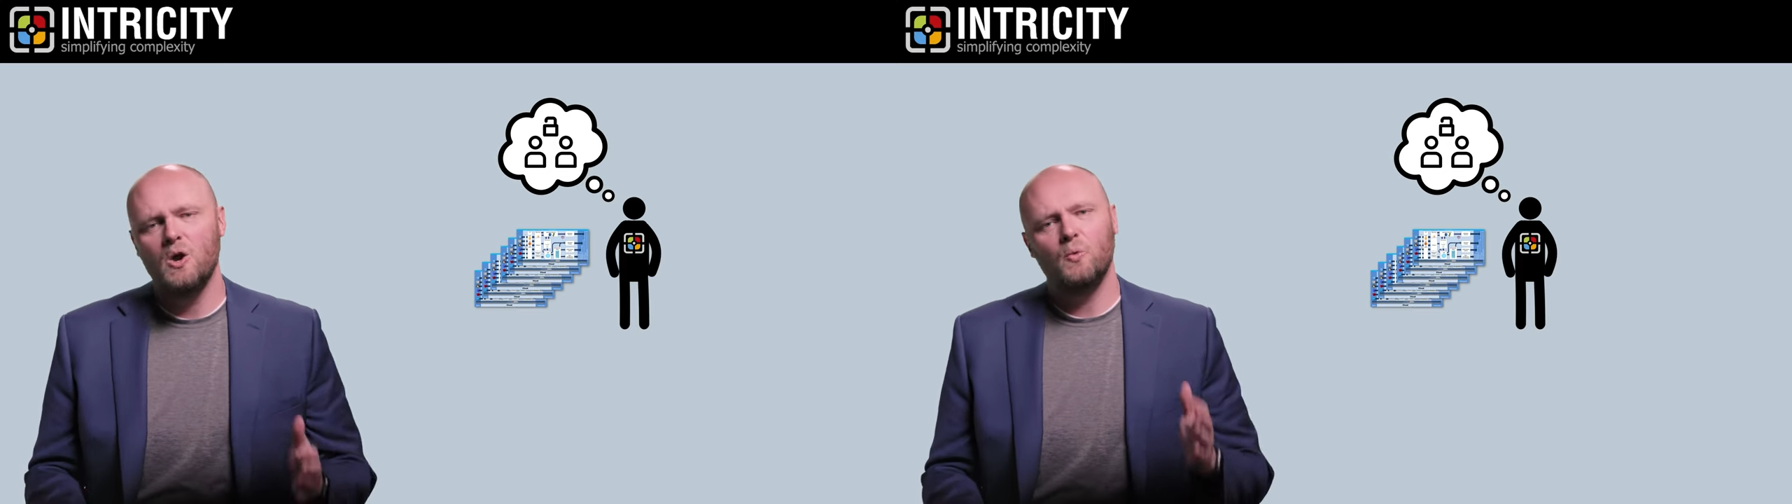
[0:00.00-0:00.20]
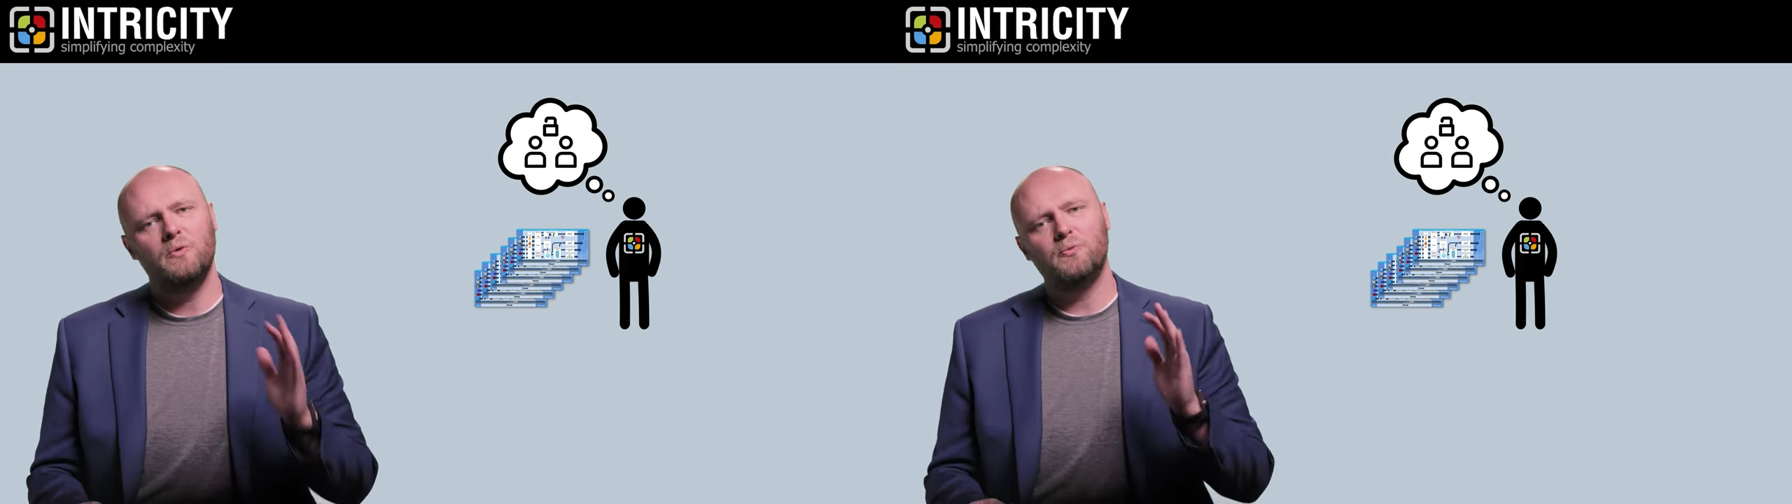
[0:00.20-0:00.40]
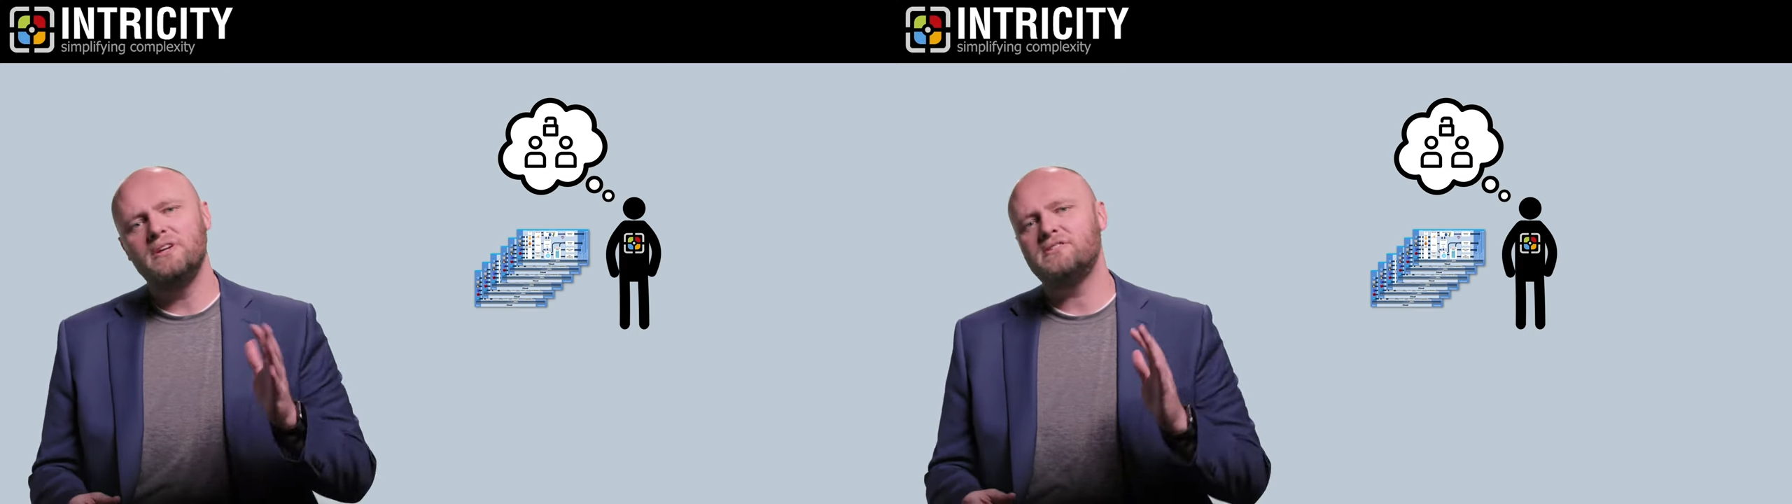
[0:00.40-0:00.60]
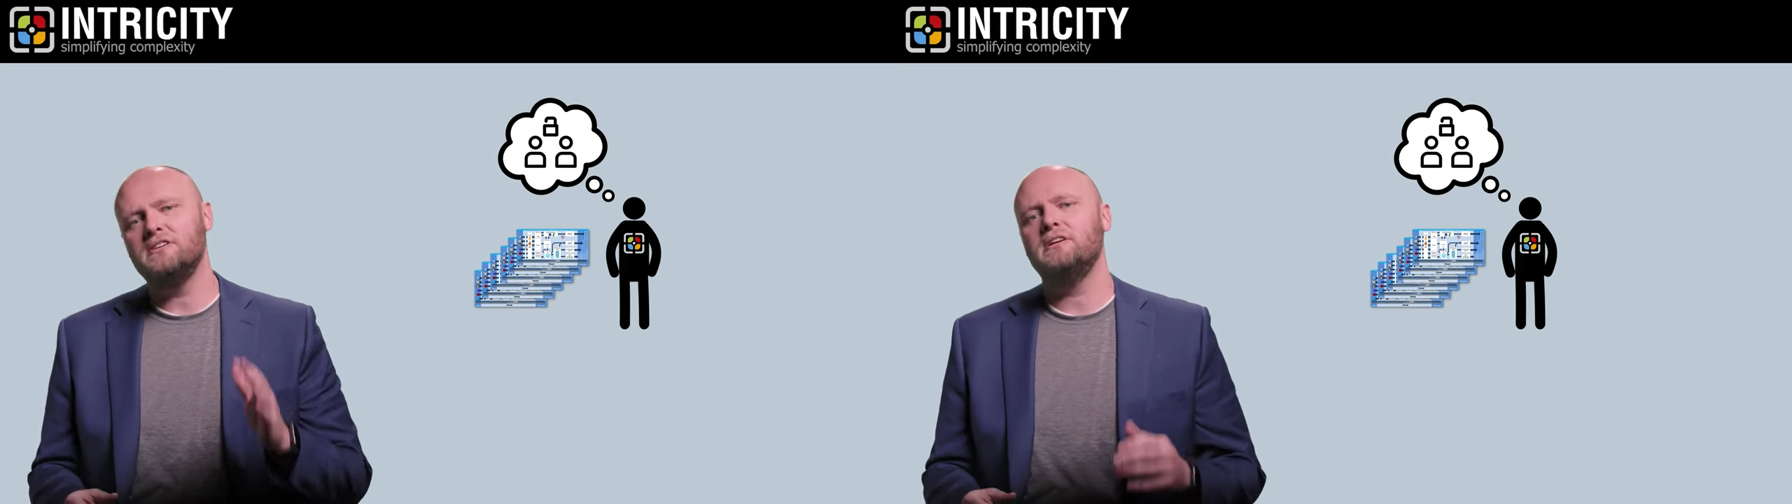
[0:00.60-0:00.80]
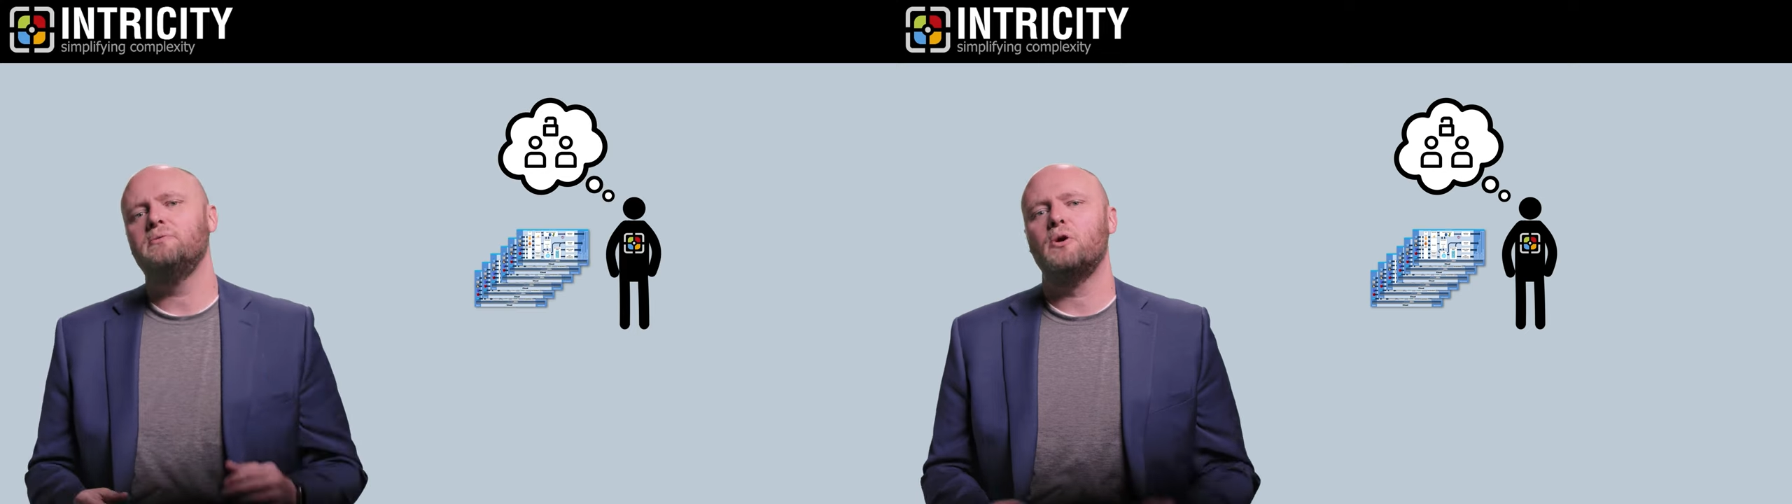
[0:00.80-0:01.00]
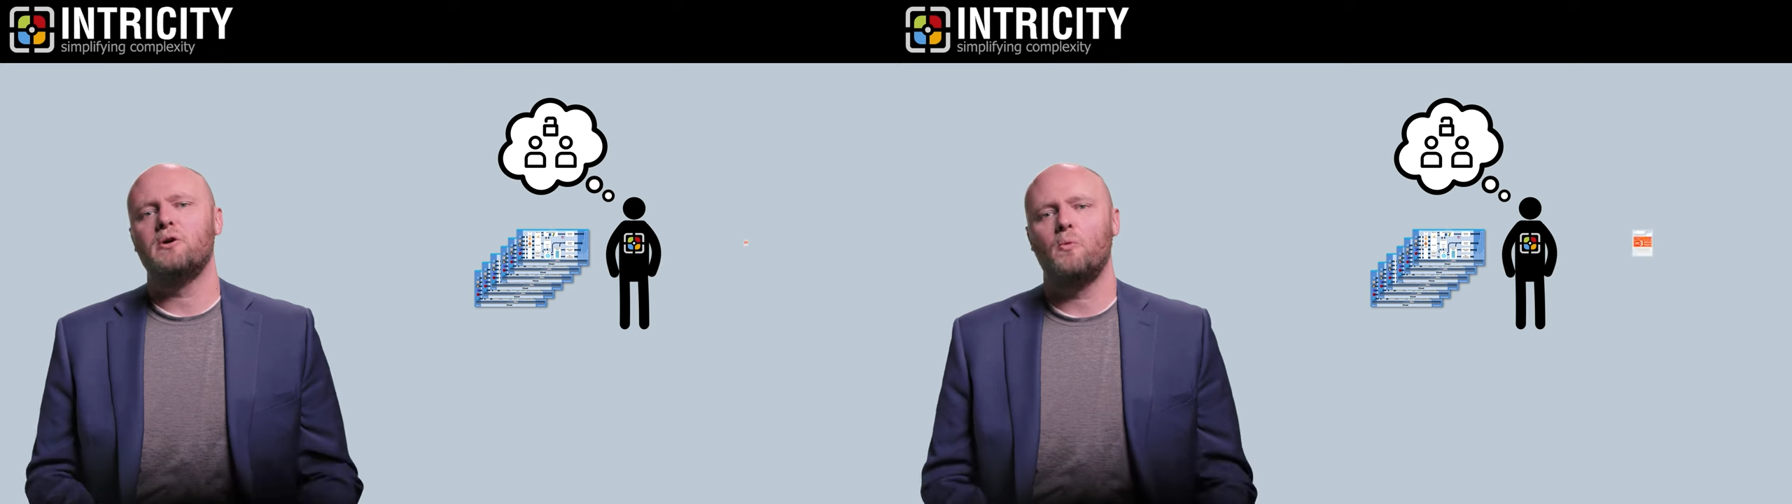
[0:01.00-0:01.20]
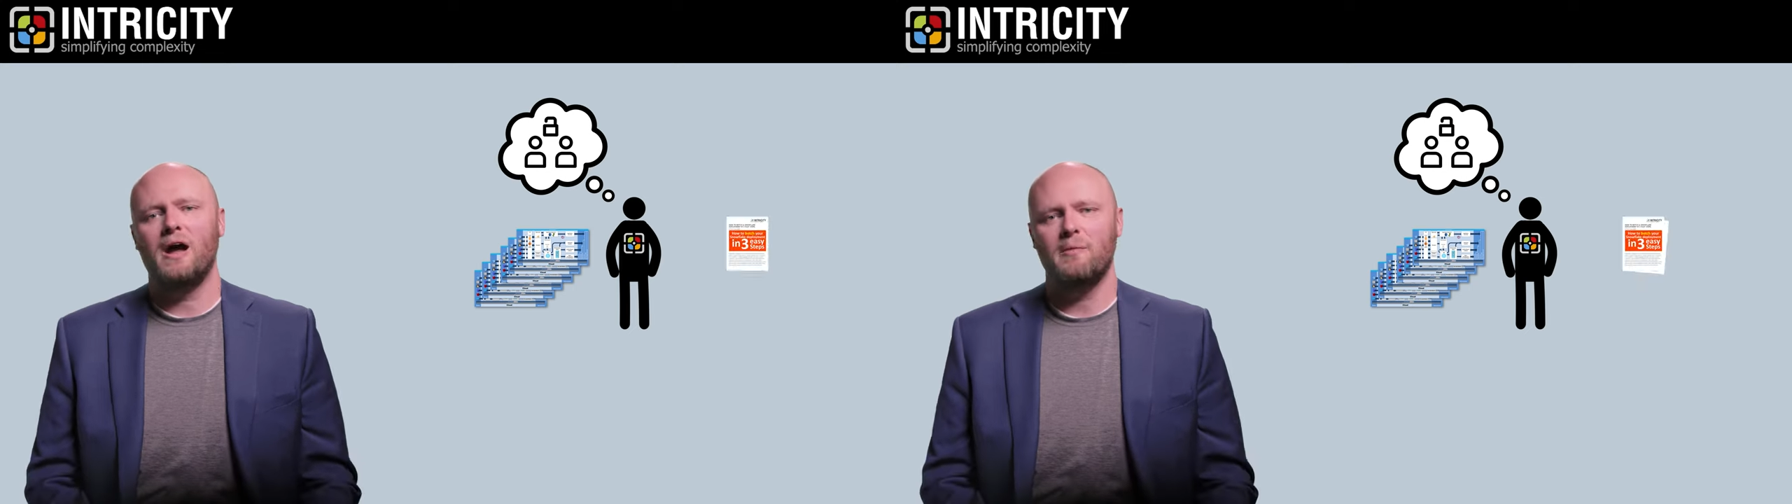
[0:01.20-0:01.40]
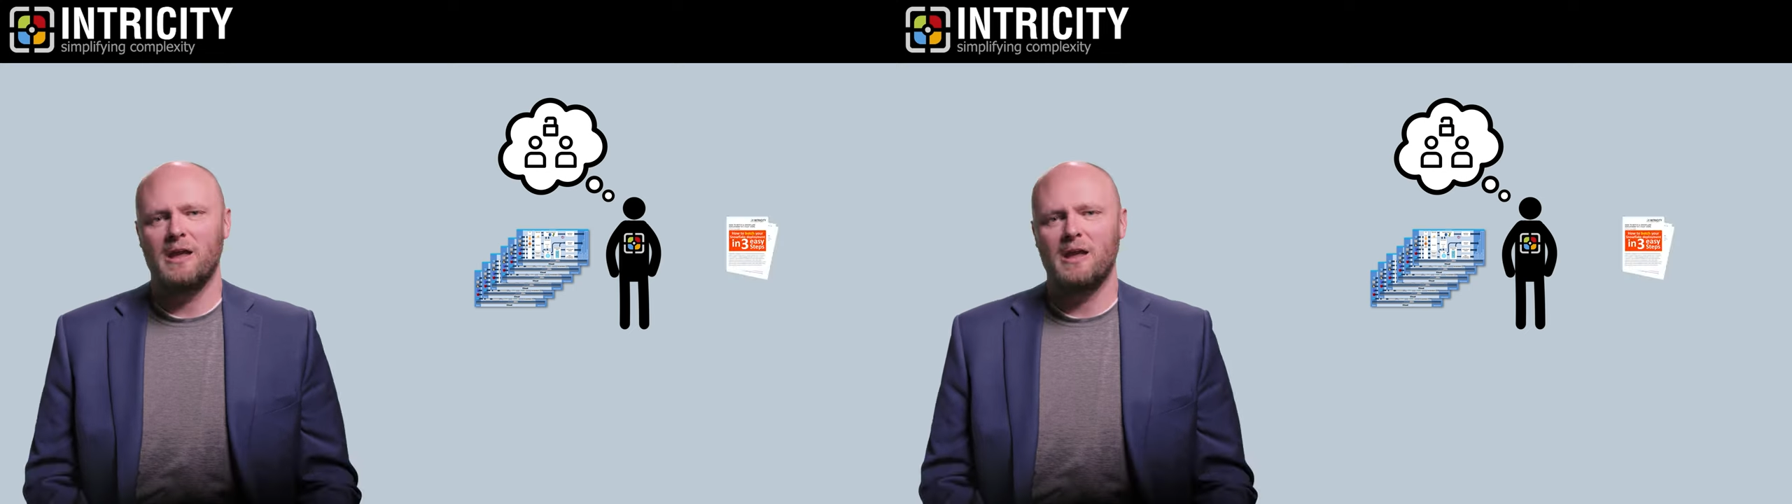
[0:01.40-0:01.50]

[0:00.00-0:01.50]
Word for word: We recently wrote a white